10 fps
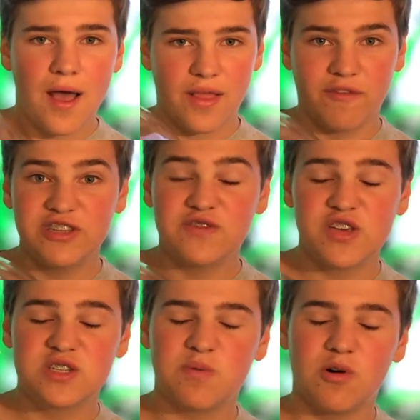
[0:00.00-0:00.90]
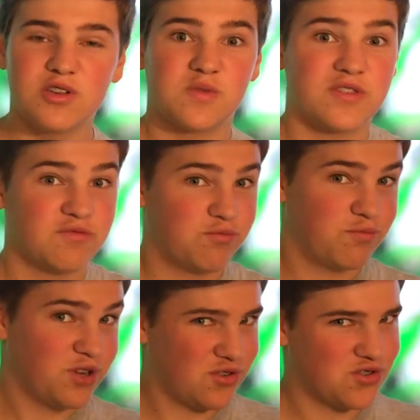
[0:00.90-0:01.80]
Now this fishbowl is where the
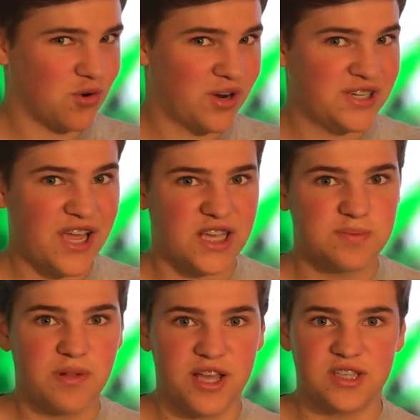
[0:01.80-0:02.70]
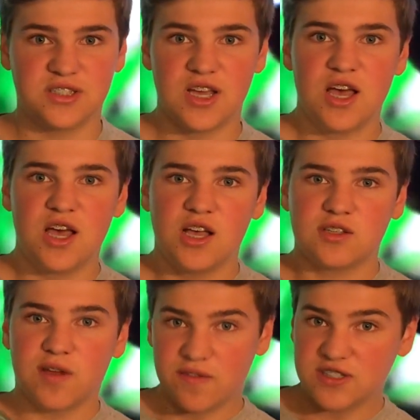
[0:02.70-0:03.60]
real story takes place.
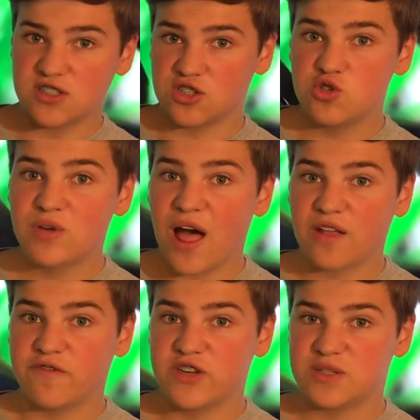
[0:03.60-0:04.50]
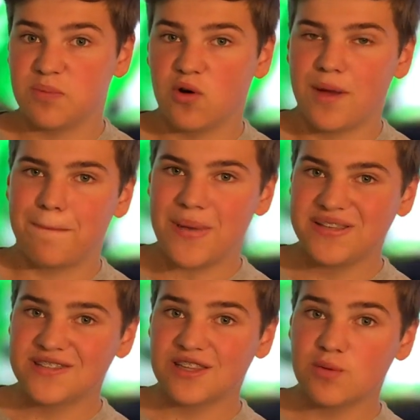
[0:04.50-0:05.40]
So this is a 2-gallon fishbowl, and
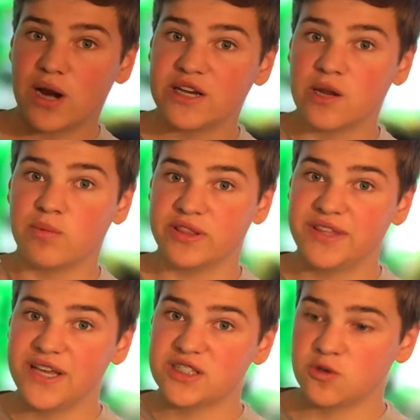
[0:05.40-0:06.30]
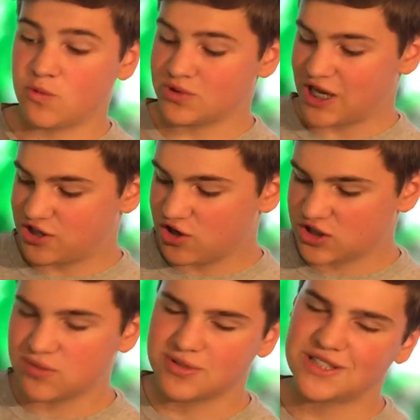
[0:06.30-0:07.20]
basically what I did with this was I took
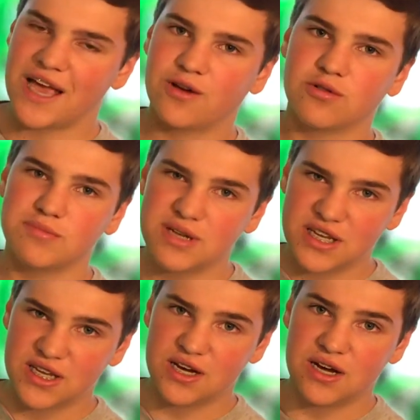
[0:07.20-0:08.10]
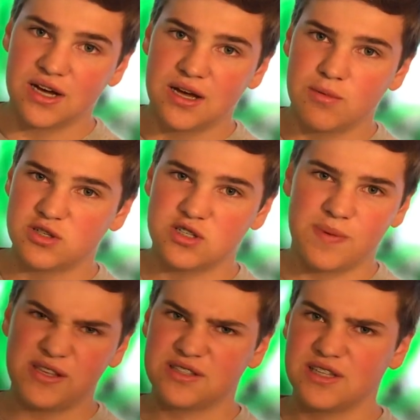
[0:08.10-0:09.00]
some cycled media, which is
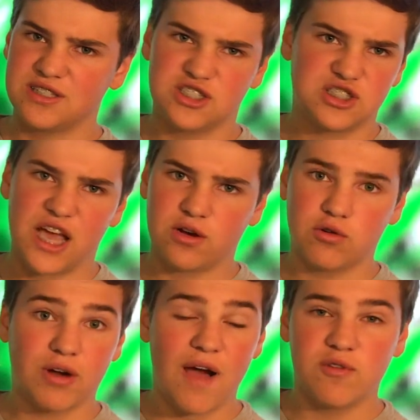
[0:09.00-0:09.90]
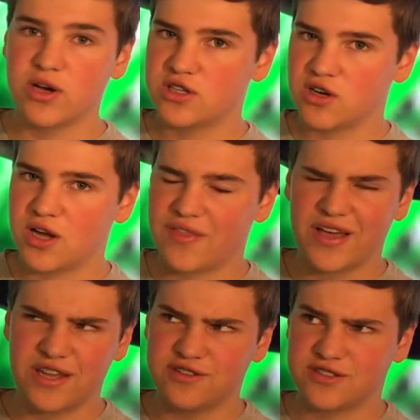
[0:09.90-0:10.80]
basically just cycled gravel. I
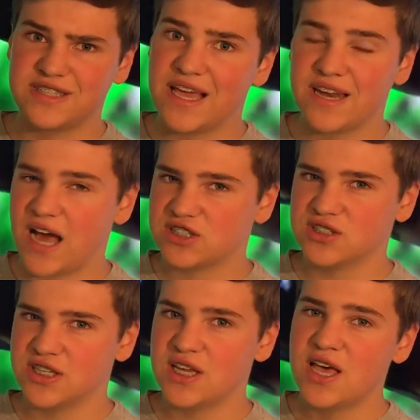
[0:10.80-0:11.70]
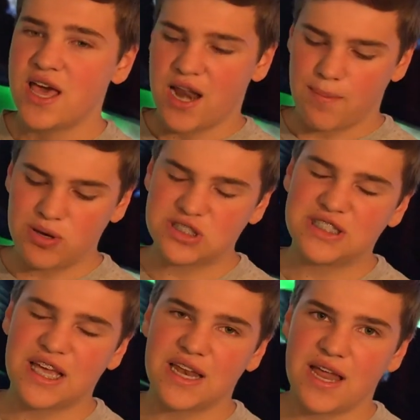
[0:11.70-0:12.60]
think I took sand actually. I put
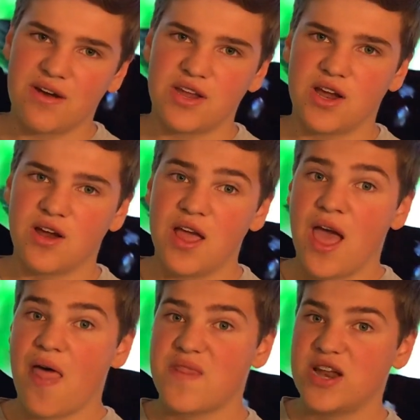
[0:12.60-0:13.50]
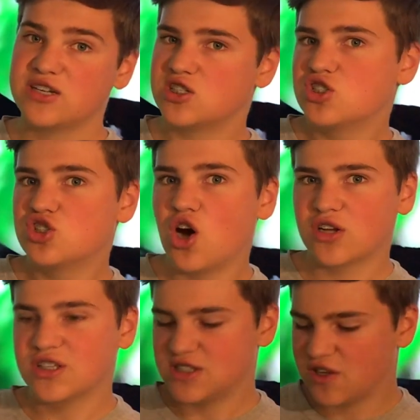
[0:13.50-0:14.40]
sand down here, and then I just
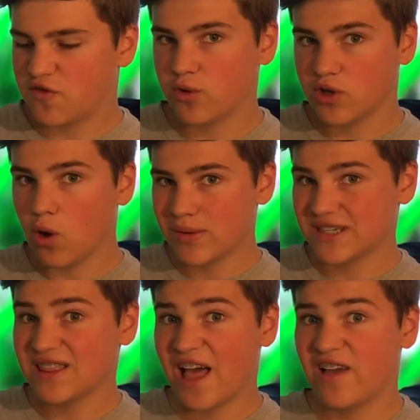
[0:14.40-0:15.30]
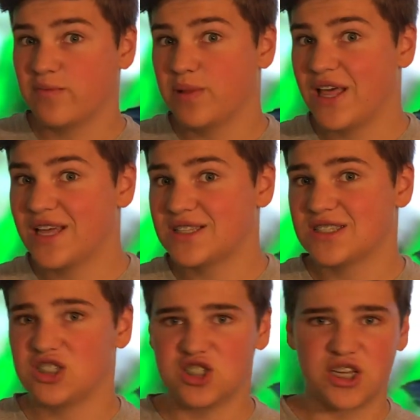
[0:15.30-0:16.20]
chalked this thing full with a whole bunch of live plants
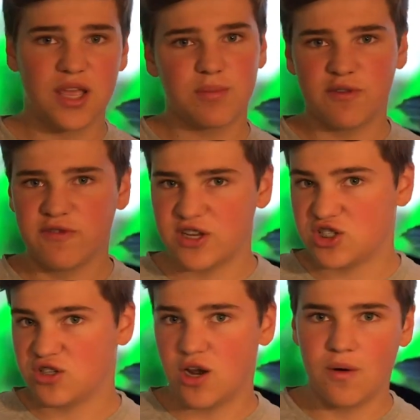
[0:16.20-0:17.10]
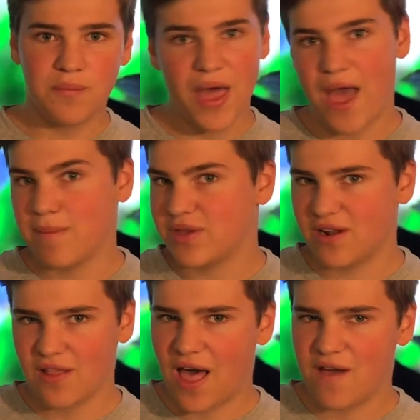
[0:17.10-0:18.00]
just to keep the fish, happy and
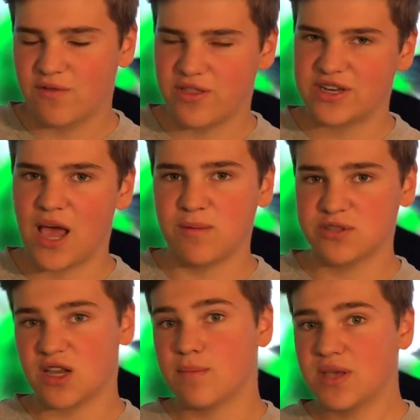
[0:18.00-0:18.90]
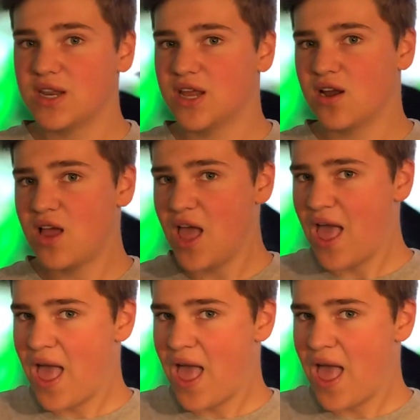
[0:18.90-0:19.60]
alive while the time was gonna be in here.